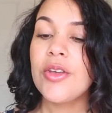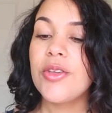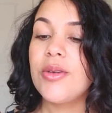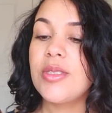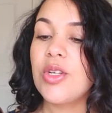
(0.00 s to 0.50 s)

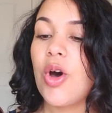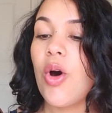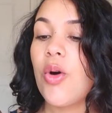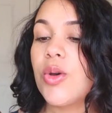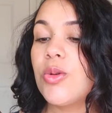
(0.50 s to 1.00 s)
Use as a
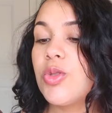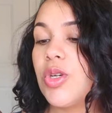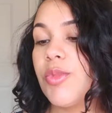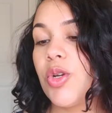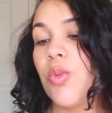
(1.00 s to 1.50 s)
hot oil
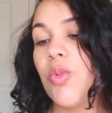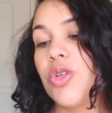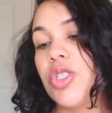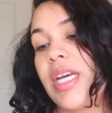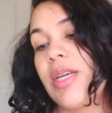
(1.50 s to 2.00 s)
treatment on
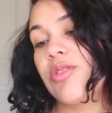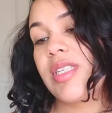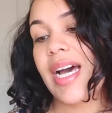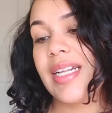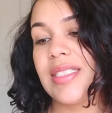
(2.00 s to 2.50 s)
wash day or
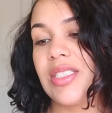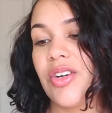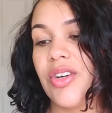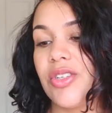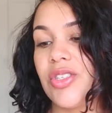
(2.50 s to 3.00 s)
to add
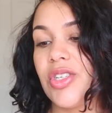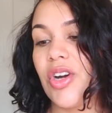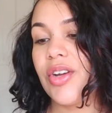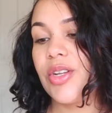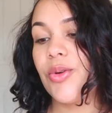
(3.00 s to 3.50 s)

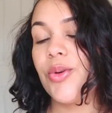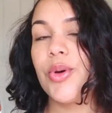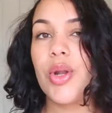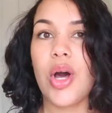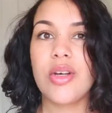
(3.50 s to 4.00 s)
shine
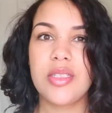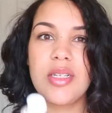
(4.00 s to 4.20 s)
or gloss.